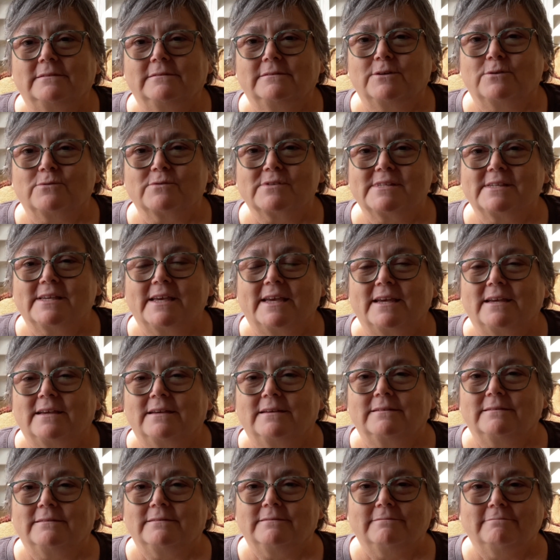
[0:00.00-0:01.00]
Don't
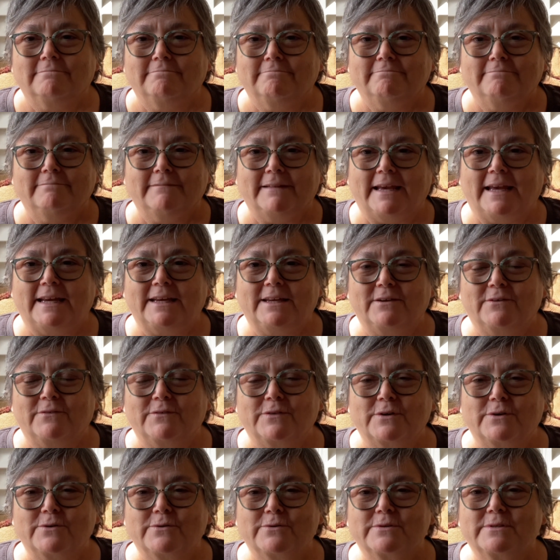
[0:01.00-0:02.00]
say any of
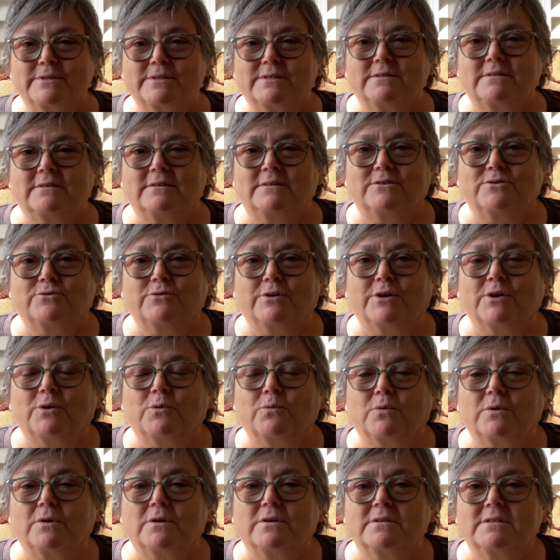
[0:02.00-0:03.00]
those trigger
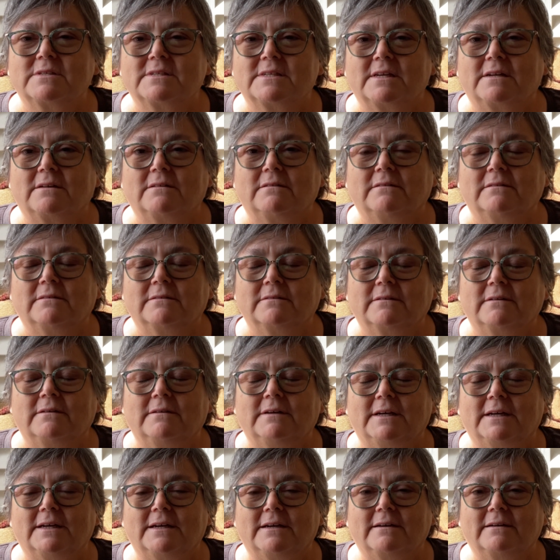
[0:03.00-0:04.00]
words that'll,
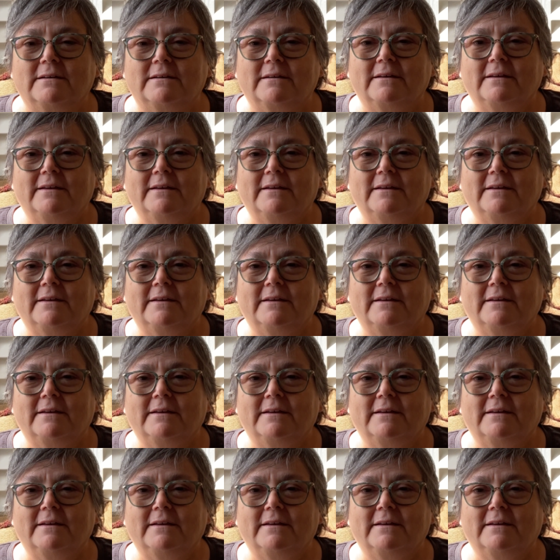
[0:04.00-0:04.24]
uh,